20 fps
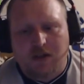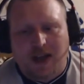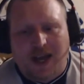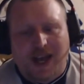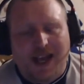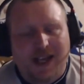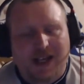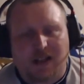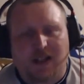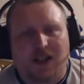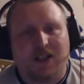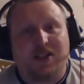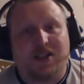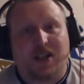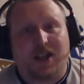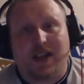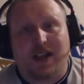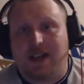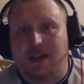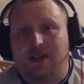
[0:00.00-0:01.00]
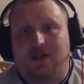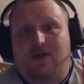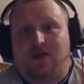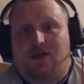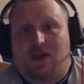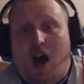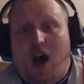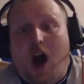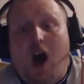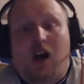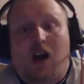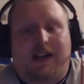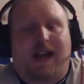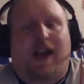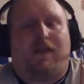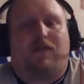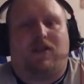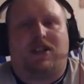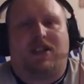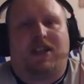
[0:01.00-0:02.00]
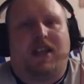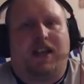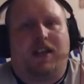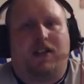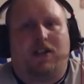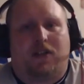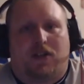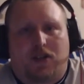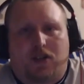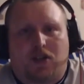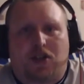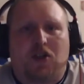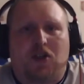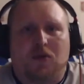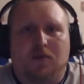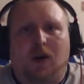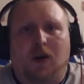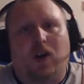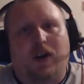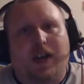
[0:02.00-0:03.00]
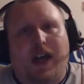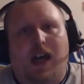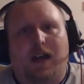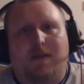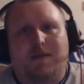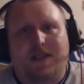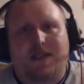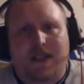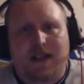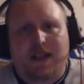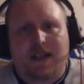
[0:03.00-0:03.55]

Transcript: England are guaranteed two more games in